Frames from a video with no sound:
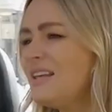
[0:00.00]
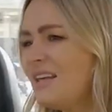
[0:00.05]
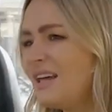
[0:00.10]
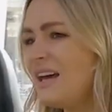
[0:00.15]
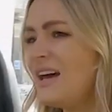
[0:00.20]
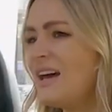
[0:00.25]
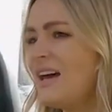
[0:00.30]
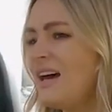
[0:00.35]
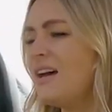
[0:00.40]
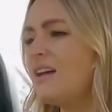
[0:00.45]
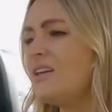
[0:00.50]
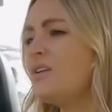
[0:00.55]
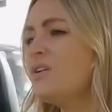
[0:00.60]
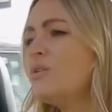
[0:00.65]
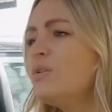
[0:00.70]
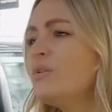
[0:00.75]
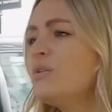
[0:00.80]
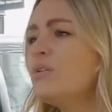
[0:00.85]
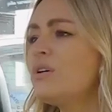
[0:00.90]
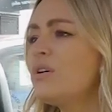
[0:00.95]
Yeah,
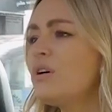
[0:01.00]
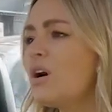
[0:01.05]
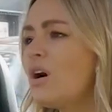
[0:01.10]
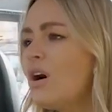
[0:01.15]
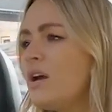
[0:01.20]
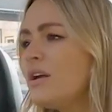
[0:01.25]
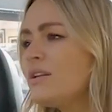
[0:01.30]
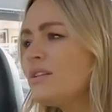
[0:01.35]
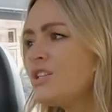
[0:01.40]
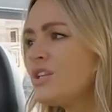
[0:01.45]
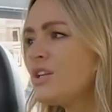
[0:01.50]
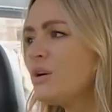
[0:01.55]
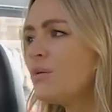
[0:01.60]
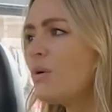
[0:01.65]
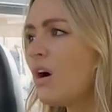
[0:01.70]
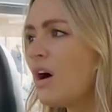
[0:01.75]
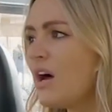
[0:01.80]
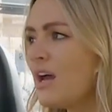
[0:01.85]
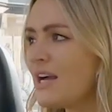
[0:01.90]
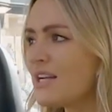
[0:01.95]
your I, do you
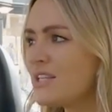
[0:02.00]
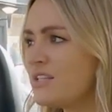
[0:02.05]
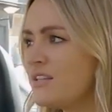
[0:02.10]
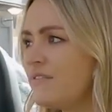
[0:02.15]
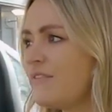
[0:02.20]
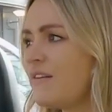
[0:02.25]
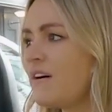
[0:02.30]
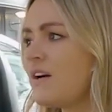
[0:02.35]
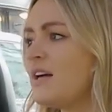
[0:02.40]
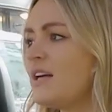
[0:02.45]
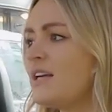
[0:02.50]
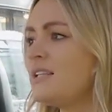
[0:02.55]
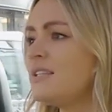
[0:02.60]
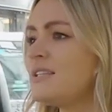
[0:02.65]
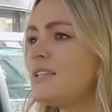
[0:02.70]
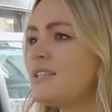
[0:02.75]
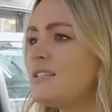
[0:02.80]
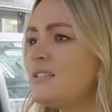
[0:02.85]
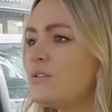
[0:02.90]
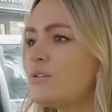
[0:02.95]
know what I actually
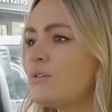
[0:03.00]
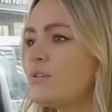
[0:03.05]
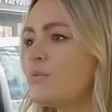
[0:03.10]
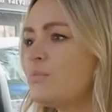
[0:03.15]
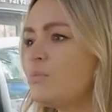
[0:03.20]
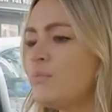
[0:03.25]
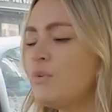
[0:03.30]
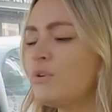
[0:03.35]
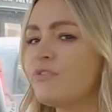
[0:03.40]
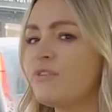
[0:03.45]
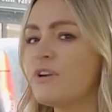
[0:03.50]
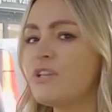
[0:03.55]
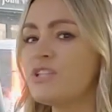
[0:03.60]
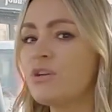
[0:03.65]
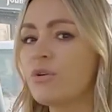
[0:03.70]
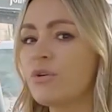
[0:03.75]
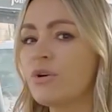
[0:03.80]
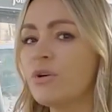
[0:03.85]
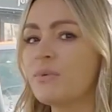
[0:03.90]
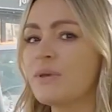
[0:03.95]
find is your your
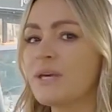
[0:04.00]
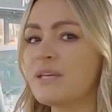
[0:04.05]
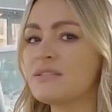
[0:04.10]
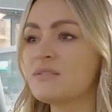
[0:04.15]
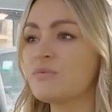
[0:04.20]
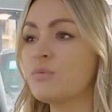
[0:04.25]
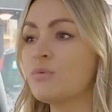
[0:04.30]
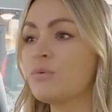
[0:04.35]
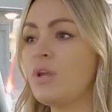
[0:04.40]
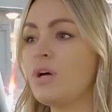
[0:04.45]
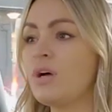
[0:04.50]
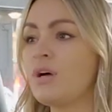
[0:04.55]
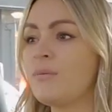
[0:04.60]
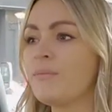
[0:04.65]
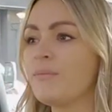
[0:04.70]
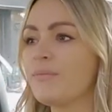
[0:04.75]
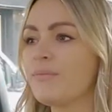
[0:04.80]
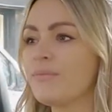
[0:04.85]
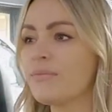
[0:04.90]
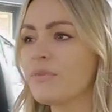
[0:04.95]
friendship group gets
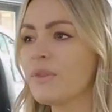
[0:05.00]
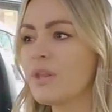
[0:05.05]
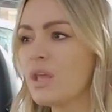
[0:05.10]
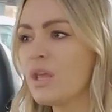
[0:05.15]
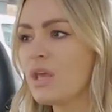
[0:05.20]
smaller. Yeah.